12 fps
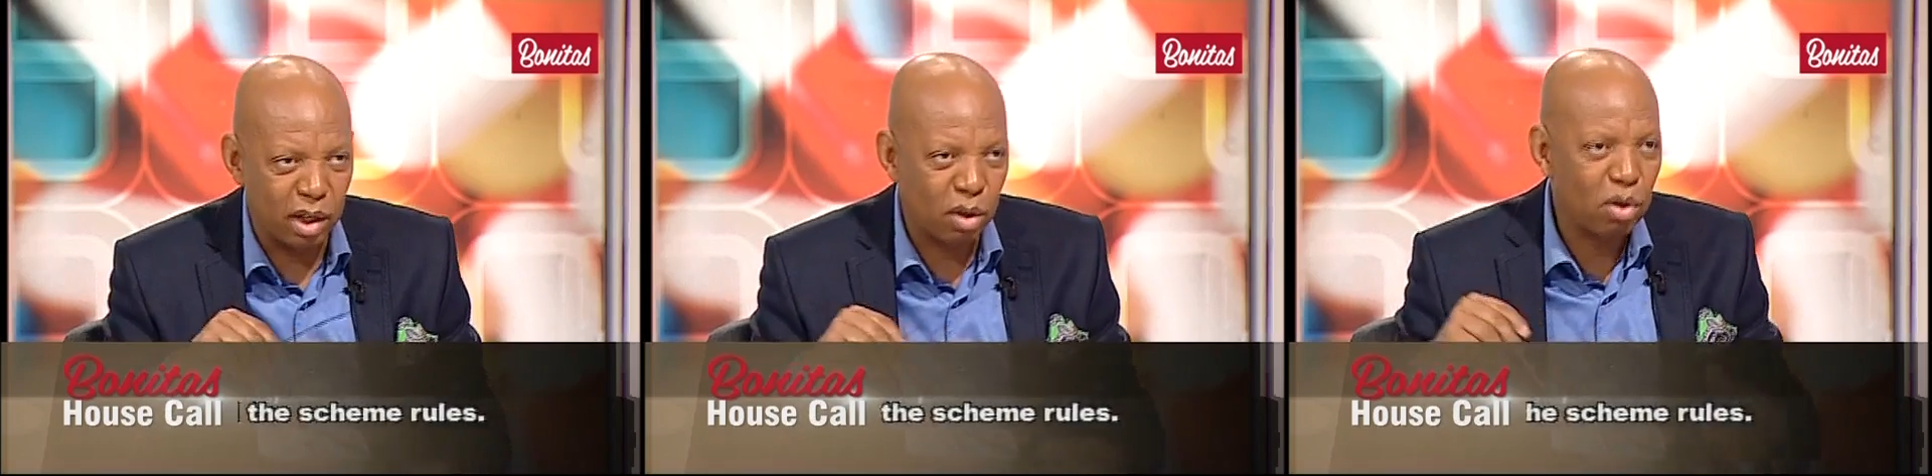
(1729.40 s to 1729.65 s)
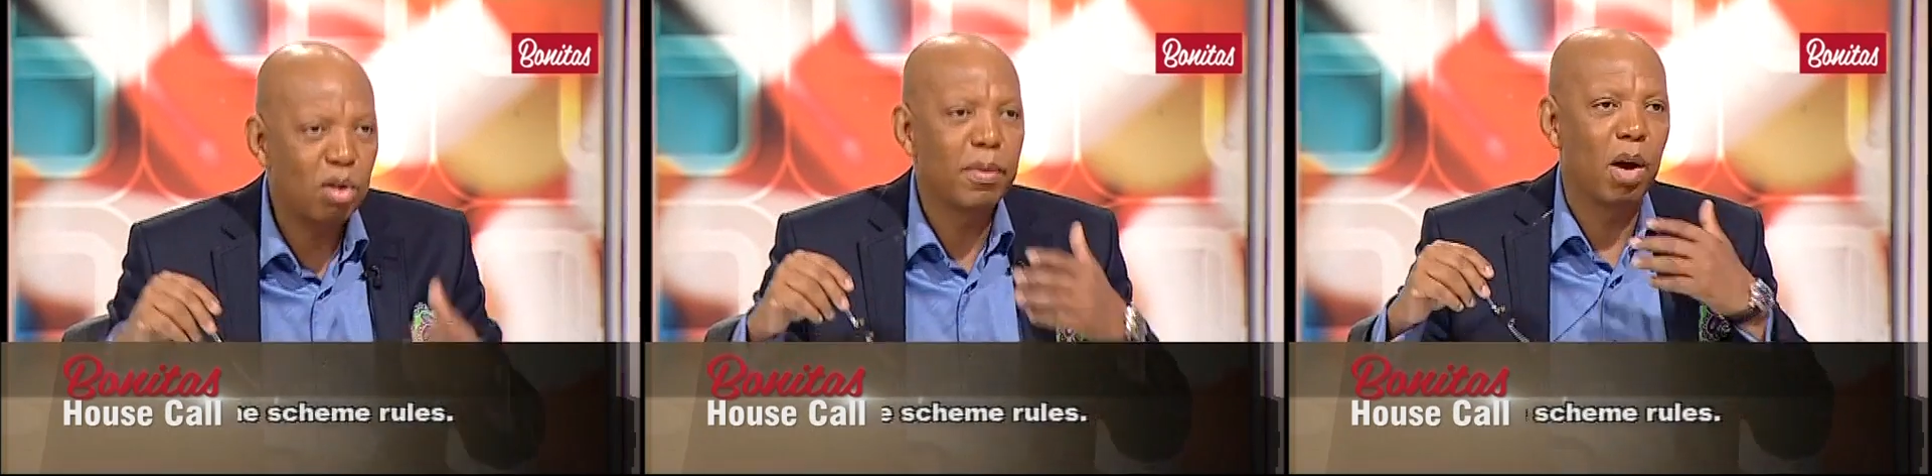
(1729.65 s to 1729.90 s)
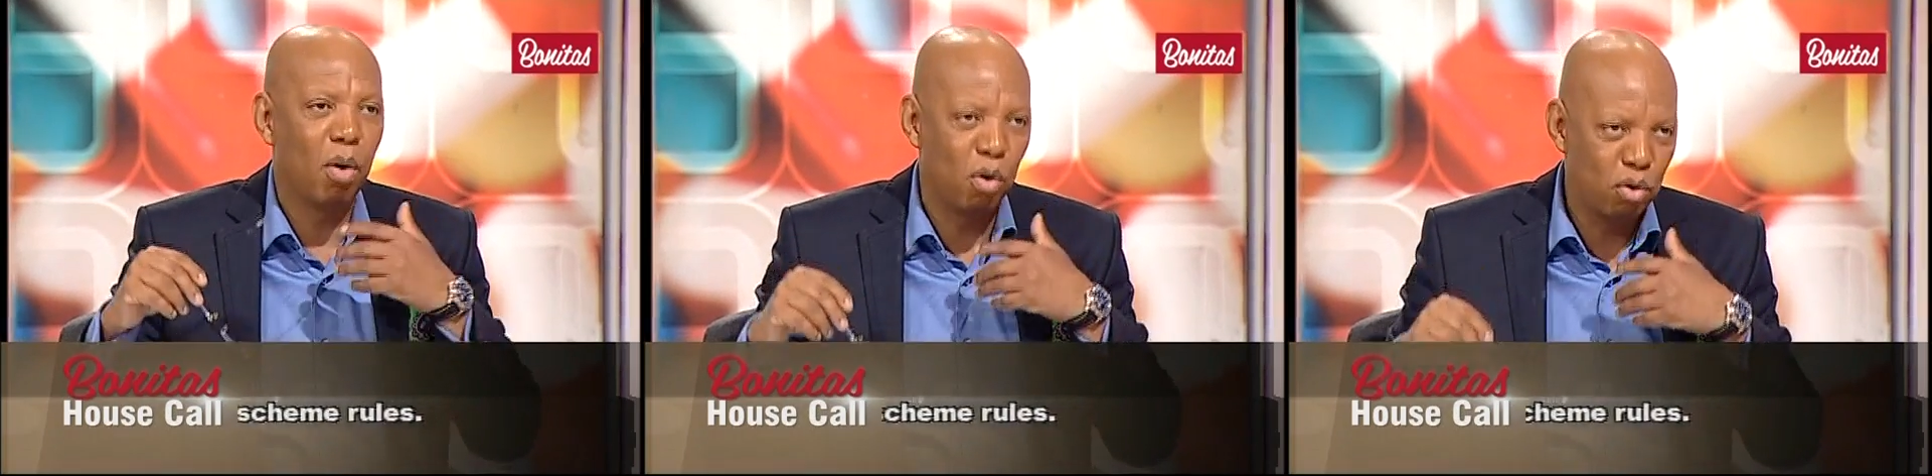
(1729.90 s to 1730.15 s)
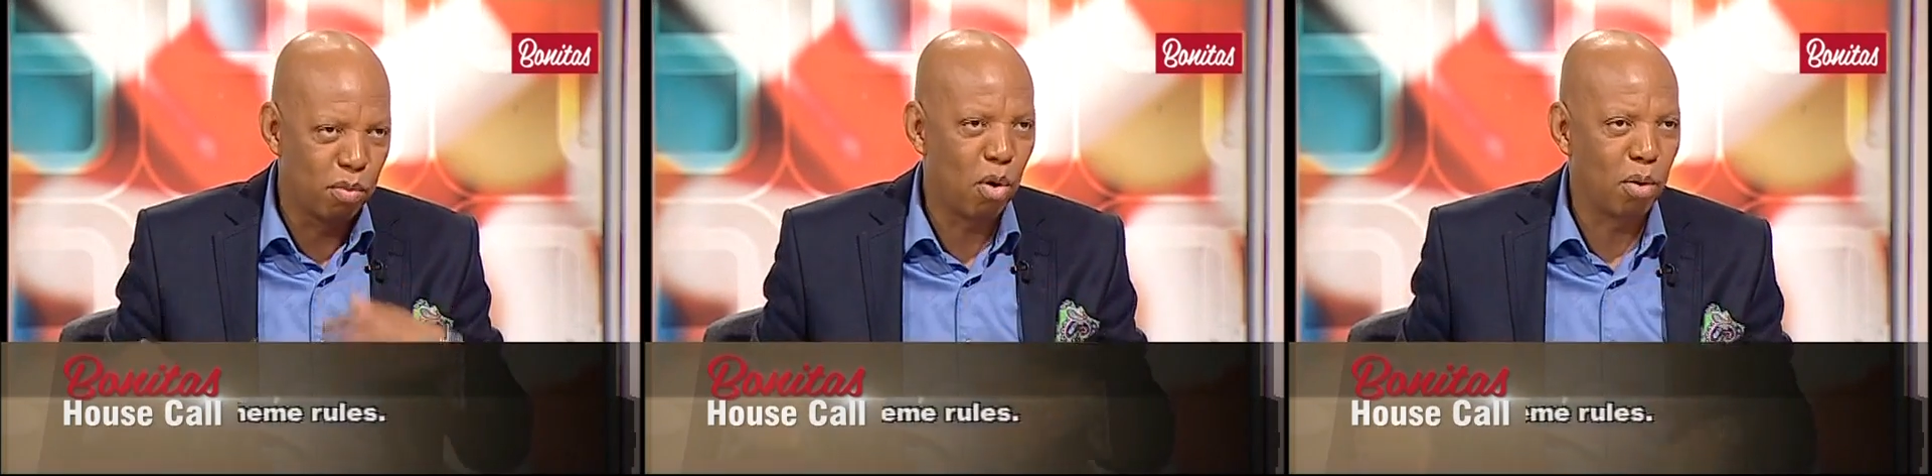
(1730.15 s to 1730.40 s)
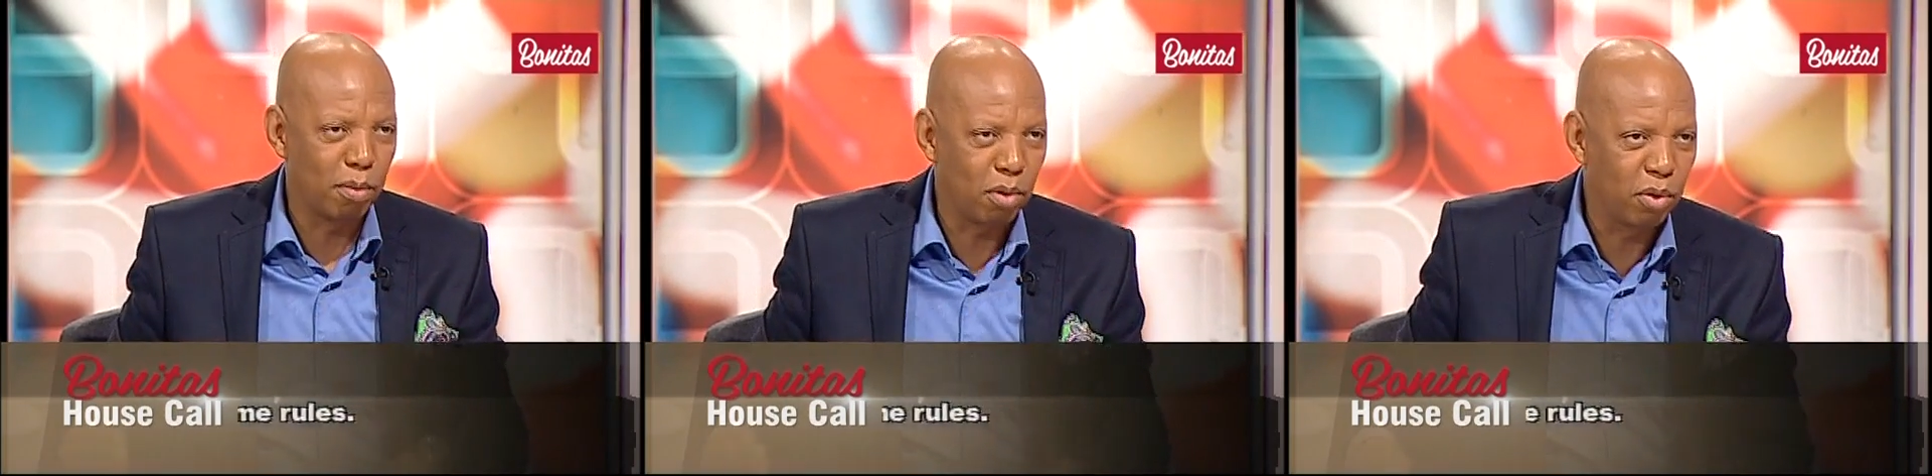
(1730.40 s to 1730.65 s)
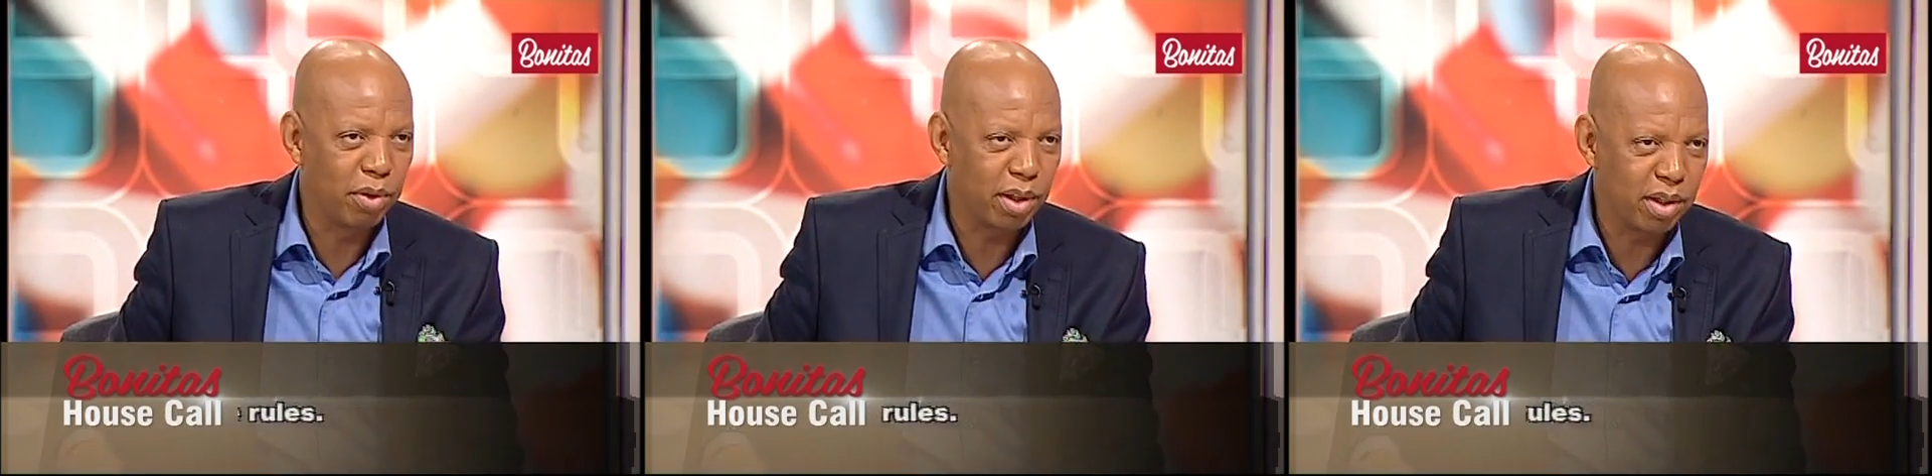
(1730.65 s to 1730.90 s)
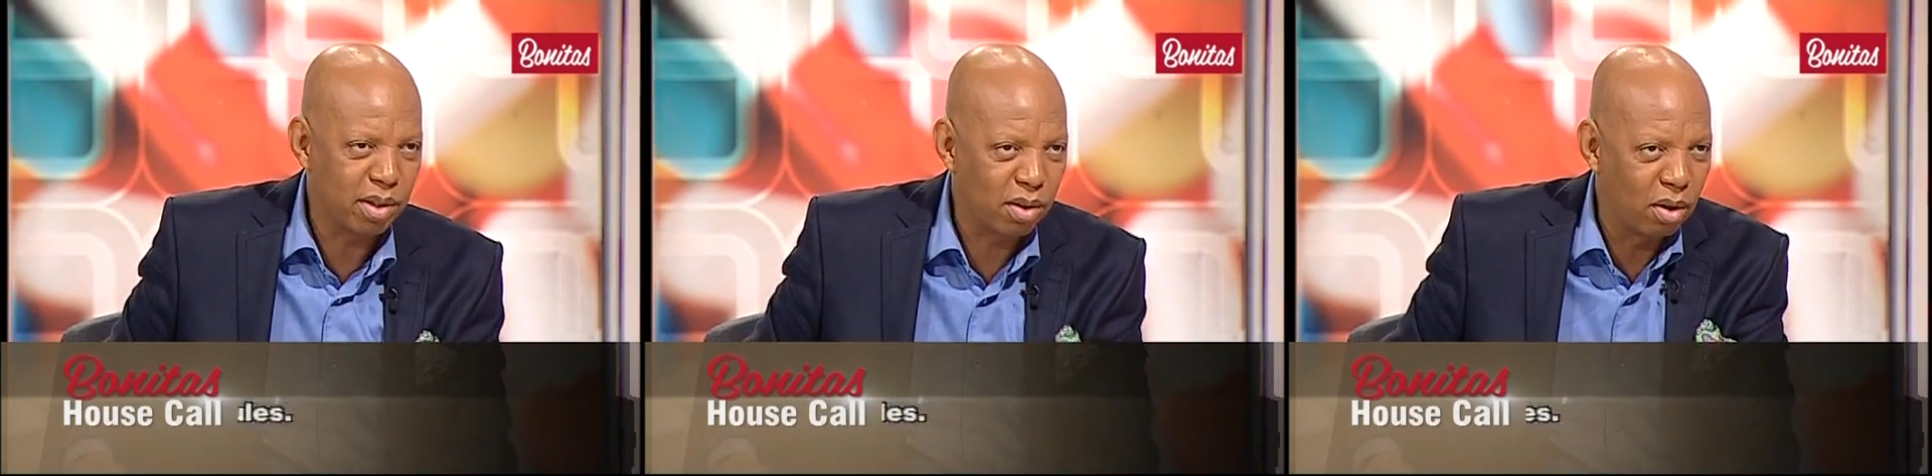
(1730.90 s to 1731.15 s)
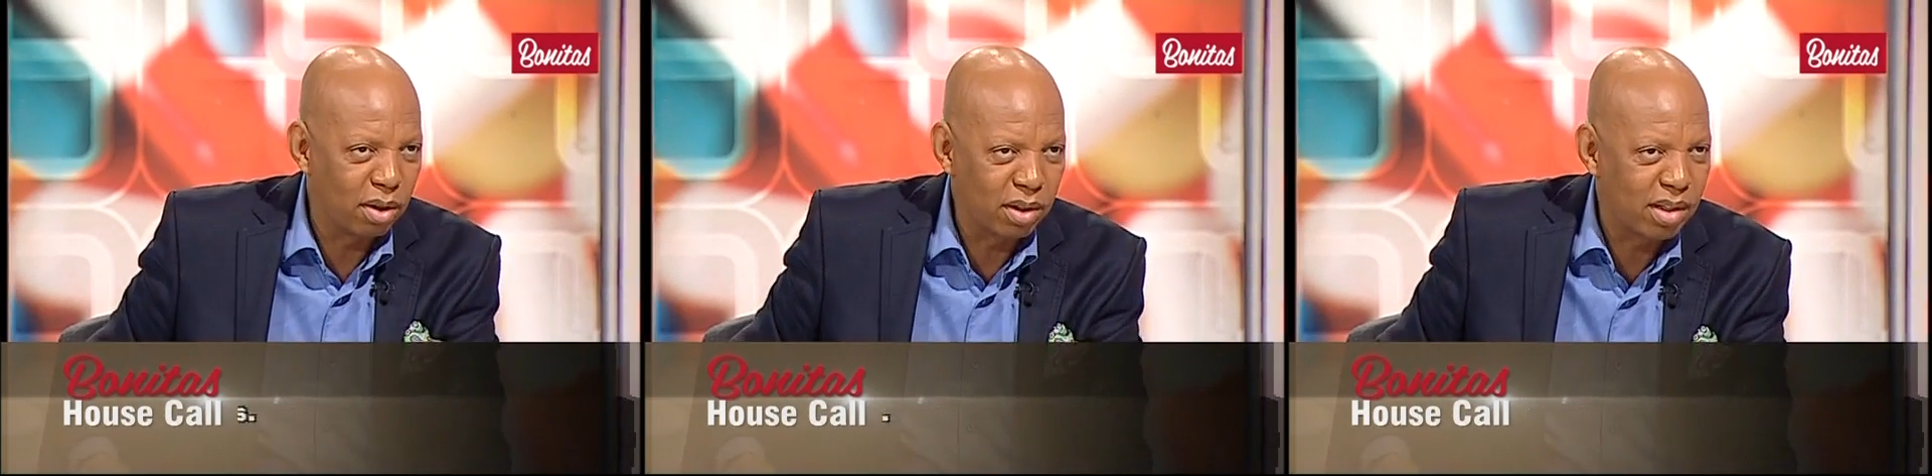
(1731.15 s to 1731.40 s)
including my own mom, who is
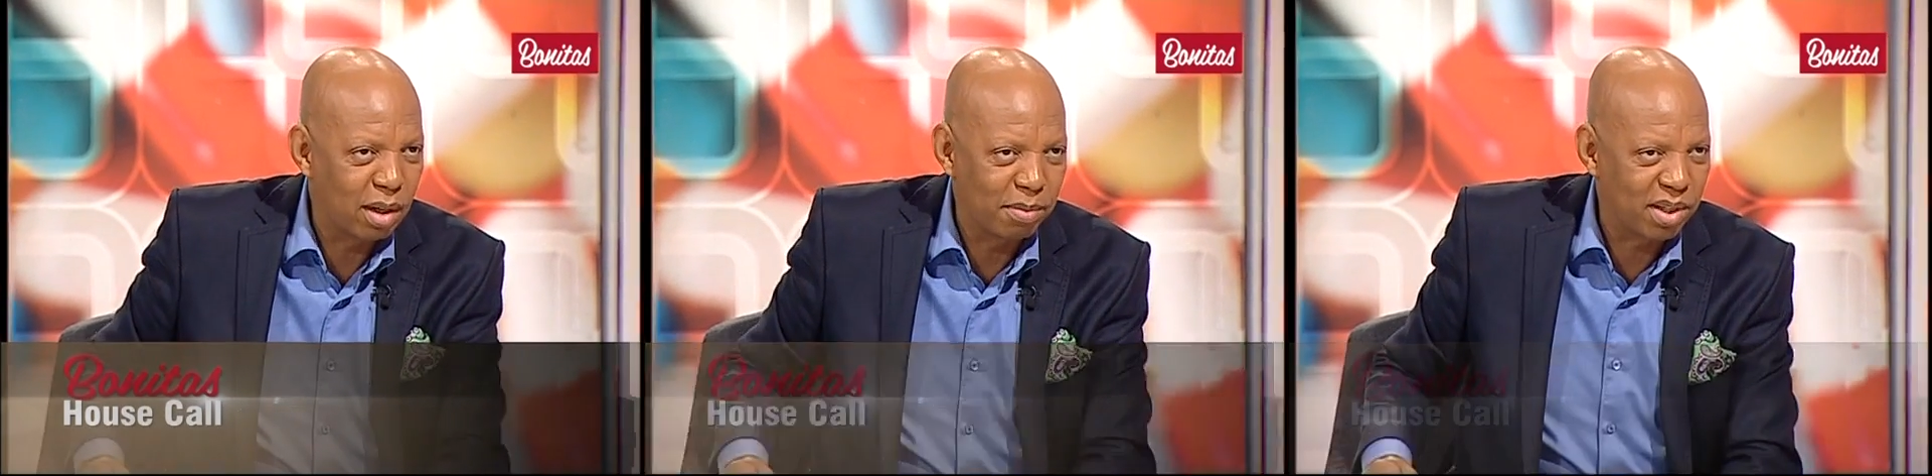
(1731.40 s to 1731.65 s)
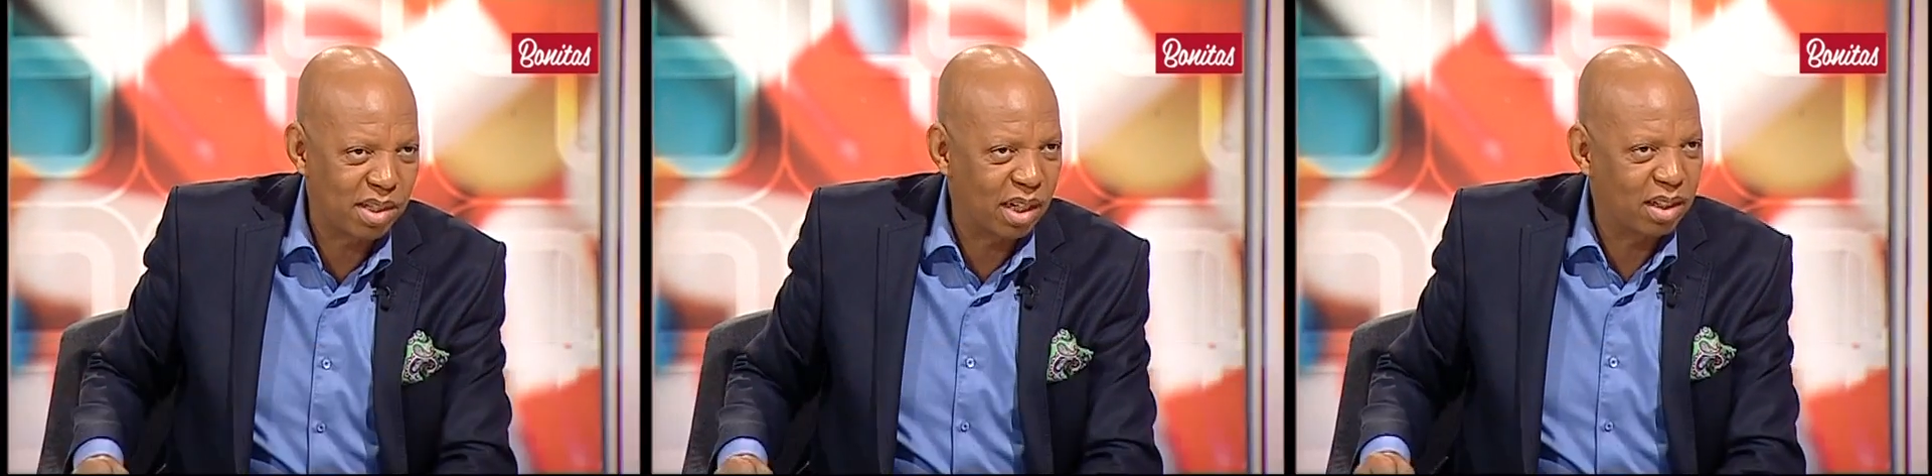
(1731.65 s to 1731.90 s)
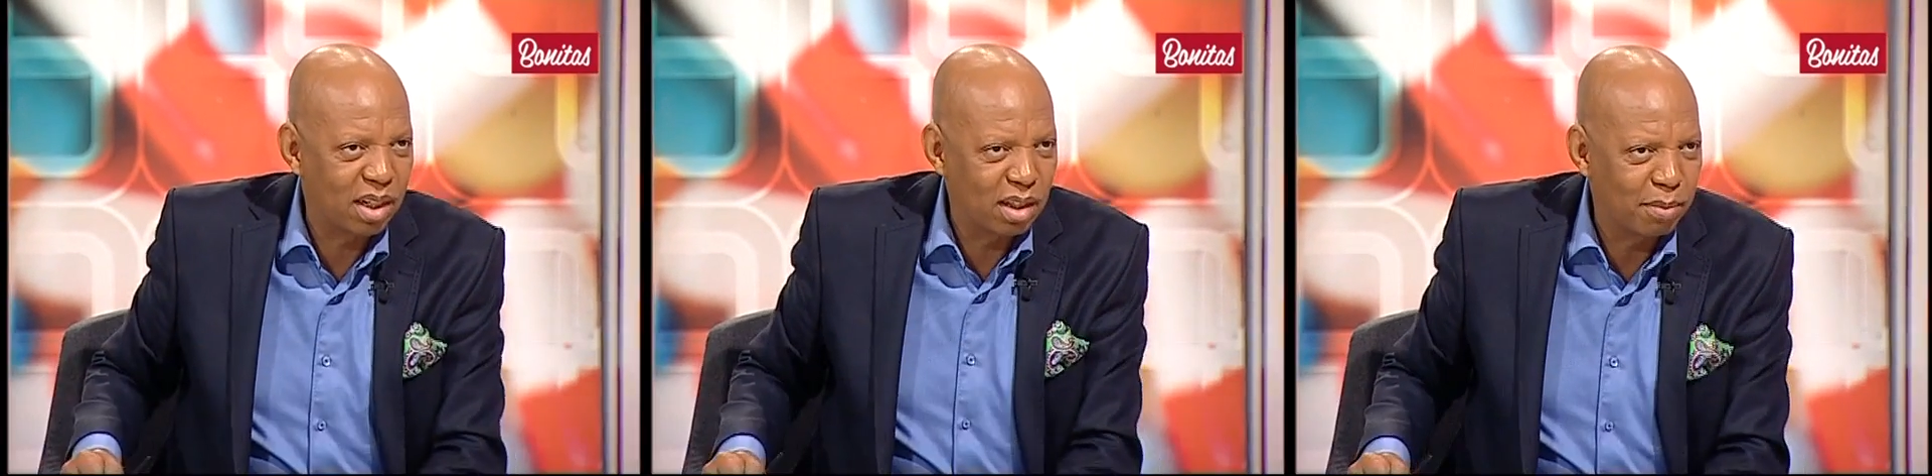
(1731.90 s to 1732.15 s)
on some statin,